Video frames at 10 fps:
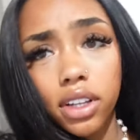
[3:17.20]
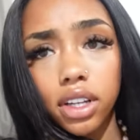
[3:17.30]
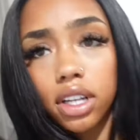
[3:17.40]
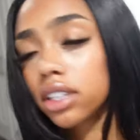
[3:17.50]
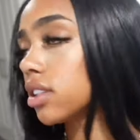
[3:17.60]
the
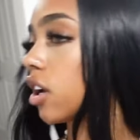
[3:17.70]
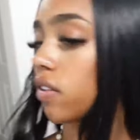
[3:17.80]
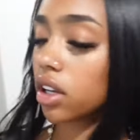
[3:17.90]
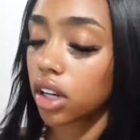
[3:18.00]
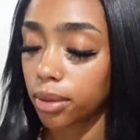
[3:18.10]
next
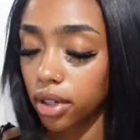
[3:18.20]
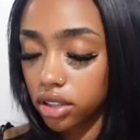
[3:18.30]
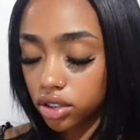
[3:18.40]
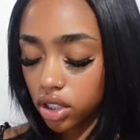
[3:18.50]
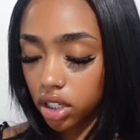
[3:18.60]
outfit I'm gonna
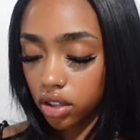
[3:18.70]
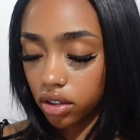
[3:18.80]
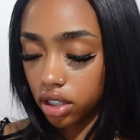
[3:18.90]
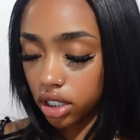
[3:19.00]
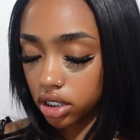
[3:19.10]
try
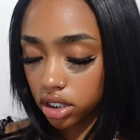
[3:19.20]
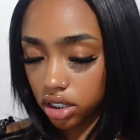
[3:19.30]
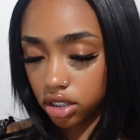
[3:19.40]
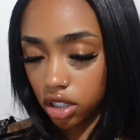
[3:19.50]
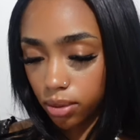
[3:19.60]
on is this
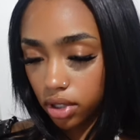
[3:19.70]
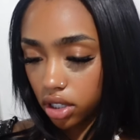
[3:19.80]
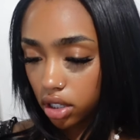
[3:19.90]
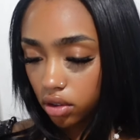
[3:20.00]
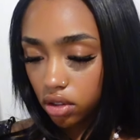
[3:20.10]
super
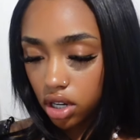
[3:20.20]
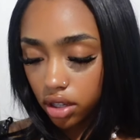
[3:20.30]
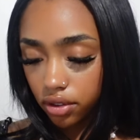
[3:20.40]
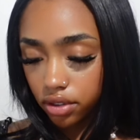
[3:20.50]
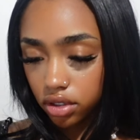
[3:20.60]
cute,
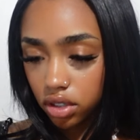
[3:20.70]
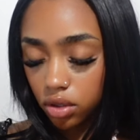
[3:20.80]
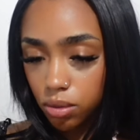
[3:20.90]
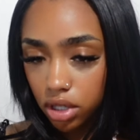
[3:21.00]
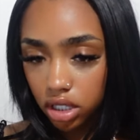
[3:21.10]
colorful
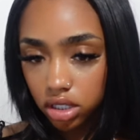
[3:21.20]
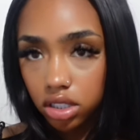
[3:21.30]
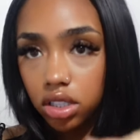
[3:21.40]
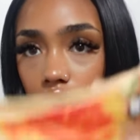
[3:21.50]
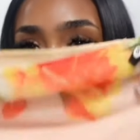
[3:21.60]
two-piece.